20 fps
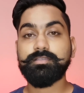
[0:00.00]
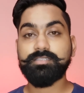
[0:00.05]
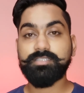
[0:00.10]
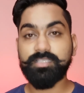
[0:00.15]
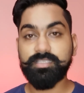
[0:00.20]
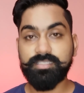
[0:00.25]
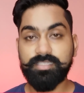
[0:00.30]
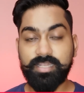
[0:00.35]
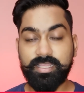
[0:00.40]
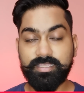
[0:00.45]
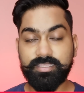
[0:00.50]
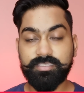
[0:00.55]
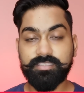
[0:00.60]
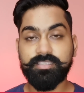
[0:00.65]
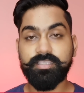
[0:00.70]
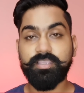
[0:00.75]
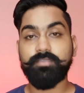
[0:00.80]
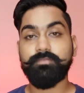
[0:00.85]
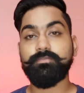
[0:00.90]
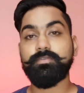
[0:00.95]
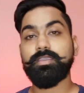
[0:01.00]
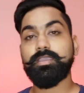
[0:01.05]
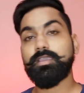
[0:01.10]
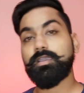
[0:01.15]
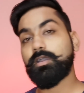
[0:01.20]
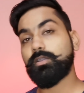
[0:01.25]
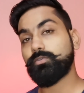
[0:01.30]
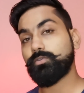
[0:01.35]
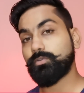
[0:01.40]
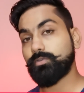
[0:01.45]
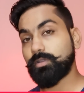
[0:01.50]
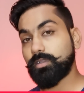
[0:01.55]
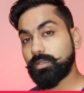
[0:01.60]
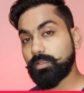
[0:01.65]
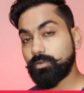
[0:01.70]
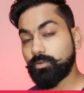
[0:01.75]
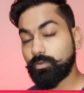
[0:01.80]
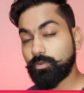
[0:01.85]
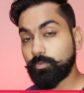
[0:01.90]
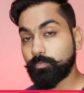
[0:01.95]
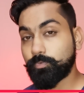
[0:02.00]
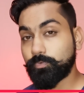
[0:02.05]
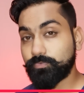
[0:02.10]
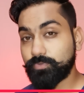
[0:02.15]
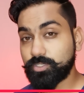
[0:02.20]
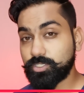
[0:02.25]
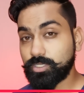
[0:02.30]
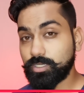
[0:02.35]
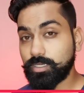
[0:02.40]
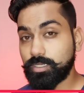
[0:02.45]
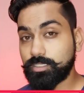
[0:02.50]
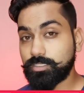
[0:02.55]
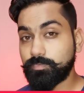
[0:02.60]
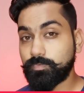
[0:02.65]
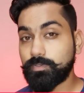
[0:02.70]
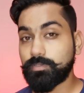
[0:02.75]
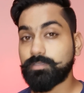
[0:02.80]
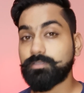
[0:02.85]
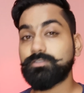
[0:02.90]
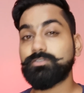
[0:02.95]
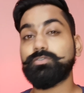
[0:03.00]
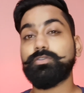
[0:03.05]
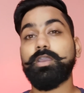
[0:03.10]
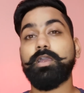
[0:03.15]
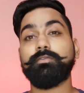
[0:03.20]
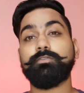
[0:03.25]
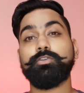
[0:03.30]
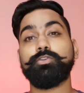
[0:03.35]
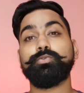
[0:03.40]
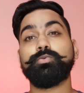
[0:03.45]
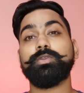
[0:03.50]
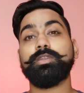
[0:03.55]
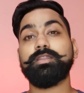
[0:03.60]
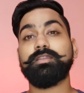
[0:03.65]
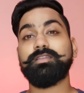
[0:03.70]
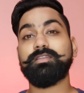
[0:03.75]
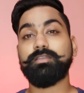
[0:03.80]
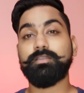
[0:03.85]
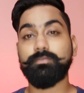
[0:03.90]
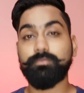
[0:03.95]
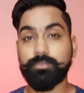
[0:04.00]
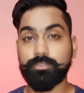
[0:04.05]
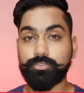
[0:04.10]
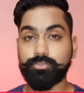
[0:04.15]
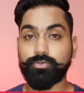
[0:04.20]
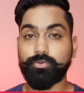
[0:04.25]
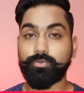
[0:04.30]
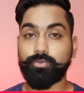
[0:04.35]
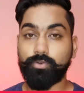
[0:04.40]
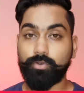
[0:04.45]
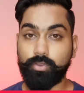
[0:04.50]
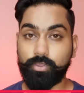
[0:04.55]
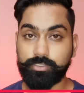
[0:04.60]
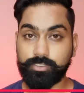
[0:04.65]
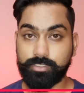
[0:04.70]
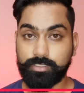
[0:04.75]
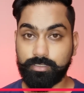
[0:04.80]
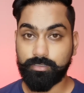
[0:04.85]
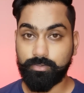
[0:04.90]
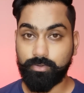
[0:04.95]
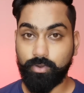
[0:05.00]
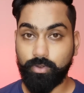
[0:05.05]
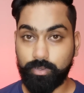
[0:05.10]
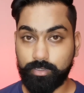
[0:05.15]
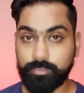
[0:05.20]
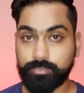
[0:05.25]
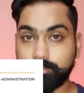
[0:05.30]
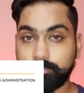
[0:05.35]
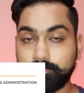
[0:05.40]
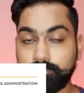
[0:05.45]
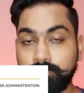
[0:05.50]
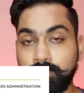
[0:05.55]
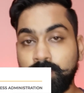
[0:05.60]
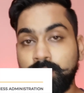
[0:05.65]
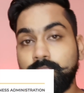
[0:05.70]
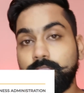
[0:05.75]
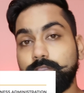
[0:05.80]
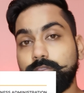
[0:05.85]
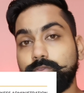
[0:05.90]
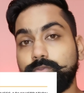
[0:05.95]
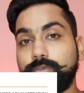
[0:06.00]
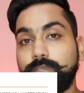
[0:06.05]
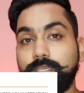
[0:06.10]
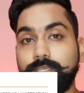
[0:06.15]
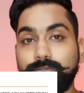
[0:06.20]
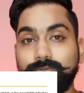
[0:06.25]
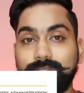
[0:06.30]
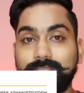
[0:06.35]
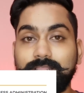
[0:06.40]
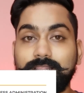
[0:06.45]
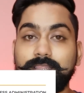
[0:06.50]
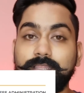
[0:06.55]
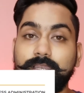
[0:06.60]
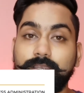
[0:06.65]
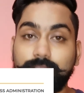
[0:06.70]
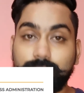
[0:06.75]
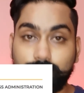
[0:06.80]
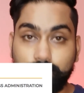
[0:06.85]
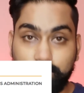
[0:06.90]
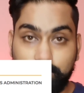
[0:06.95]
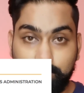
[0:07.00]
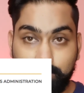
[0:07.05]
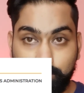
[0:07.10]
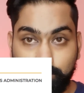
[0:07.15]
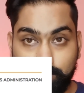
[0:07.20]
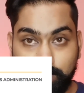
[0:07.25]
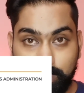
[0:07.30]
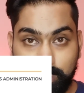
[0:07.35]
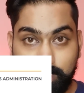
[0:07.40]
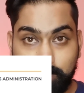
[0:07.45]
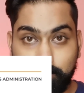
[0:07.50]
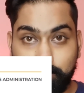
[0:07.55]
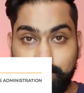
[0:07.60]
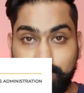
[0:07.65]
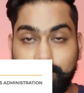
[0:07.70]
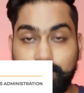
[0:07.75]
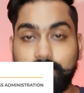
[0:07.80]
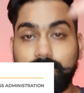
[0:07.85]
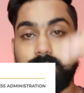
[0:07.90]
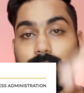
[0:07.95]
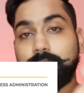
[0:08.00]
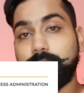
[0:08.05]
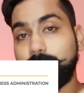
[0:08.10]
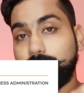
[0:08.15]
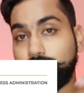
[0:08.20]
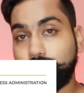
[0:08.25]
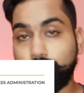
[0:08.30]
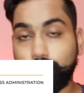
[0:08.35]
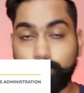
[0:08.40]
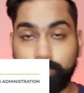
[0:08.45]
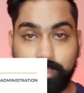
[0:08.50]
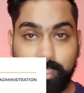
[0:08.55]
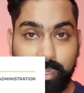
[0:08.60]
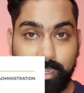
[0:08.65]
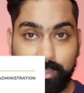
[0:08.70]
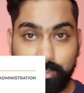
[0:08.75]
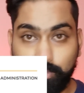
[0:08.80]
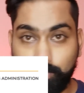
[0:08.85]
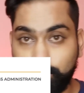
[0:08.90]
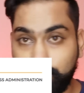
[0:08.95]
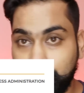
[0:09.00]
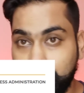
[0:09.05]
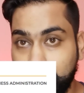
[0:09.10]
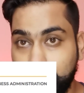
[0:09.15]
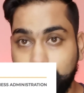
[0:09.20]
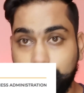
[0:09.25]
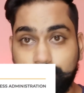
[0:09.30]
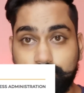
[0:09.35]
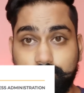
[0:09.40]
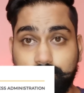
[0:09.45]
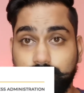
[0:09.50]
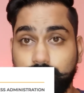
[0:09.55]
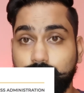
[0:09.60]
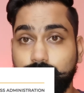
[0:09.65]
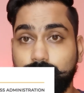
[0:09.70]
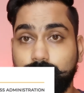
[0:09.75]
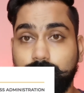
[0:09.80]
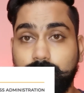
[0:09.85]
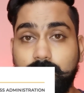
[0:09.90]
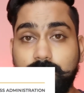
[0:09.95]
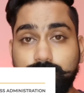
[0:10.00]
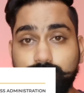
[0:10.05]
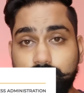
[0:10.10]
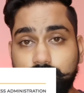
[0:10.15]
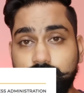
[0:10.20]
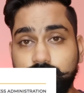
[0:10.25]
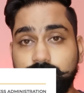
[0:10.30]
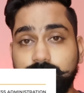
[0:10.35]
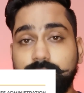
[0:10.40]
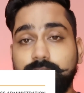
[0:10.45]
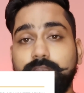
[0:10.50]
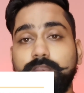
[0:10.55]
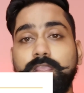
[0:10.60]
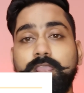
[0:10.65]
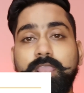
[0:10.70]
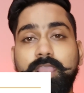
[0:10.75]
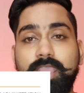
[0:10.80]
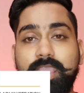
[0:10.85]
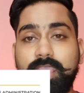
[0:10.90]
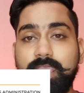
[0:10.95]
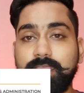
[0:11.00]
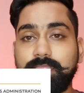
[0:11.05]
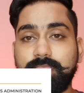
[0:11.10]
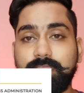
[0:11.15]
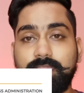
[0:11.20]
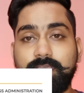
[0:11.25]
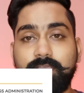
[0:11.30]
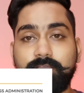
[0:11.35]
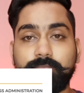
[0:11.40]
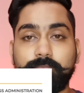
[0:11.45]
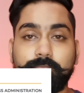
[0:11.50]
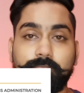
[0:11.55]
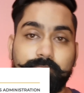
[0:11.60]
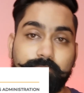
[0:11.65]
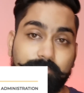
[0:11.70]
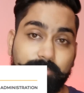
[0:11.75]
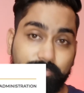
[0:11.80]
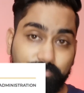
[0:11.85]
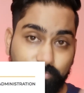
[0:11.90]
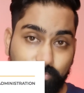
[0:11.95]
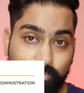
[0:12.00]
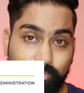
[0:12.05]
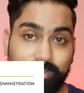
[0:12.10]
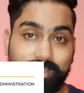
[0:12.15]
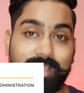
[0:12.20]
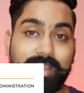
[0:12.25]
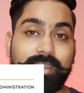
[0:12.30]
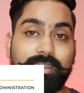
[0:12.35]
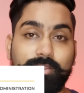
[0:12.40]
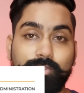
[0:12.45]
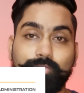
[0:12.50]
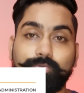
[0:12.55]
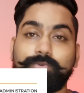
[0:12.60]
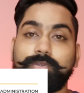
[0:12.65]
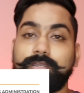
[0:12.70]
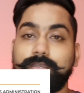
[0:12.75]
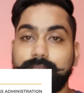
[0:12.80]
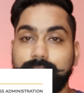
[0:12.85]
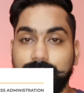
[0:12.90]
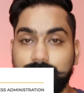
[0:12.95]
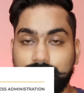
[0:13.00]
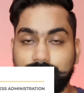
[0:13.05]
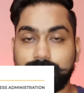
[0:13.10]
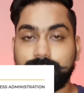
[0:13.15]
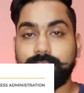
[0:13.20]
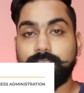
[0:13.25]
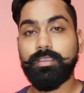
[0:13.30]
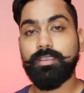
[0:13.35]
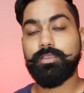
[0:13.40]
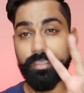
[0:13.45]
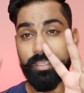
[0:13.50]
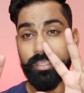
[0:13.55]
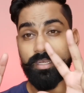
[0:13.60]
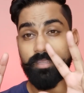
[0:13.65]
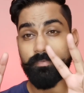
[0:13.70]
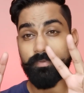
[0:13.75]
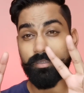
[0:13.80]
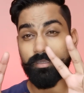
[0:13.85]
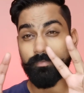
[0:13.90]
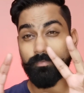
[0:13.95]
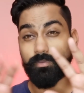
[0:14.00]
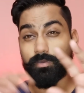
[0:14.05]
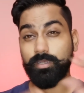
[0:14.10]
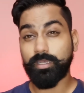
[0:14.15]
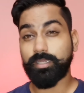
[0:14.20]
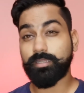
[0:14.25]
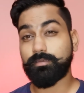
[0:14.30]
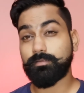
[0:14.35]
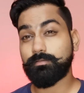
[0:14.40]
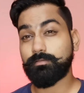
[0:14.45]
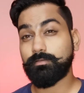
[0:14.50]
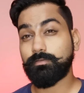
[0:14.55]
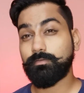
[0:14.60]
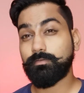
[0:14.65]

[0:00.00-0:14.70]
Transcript: just like the same way how you did it in your professional experience, you have to do it in a reverse chronological order. You need to tell that, okay, you're an MBA, before that you did your graduation, and then before that you did this. Element number eight,